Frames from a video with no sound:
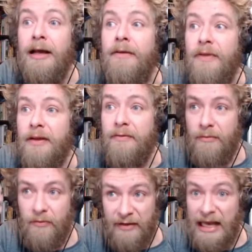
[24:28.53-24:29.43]
That
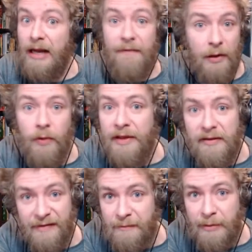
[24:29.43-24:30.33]
the NFL
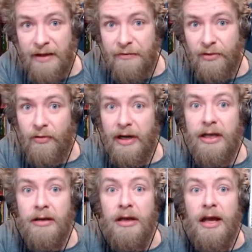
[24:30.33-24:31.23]
thinks these players were great,